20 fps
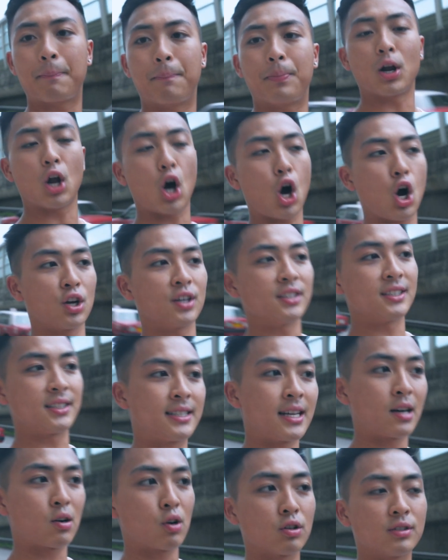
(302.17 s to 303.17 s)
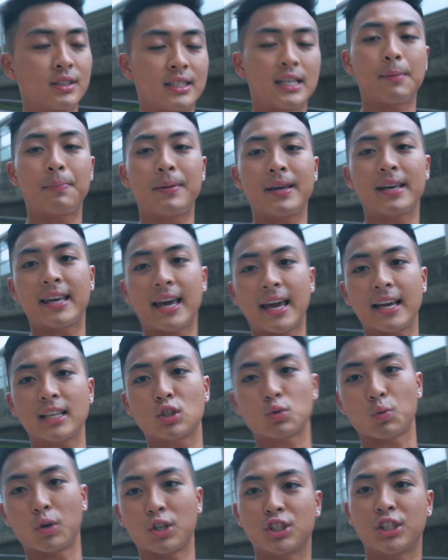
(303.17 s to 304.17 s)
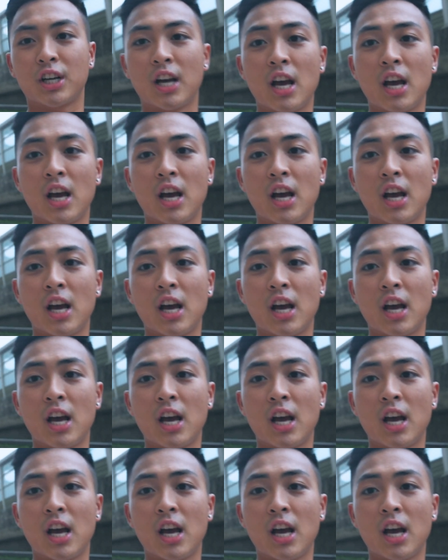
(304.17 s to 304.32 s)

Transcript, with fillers: but on a 0 dB gain switch.